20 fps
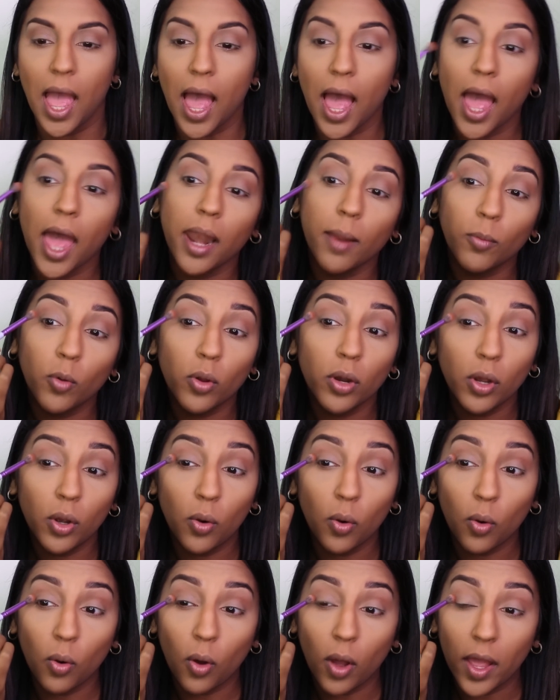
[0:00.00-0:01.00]
And I'm going to
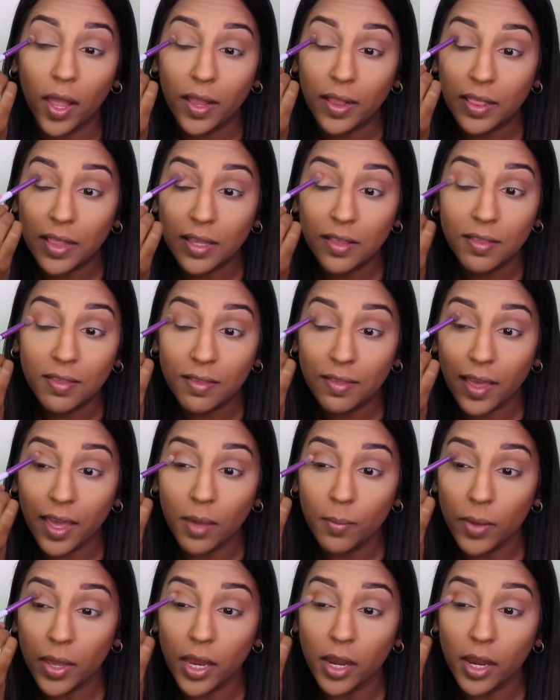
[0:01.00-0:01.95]
go in the same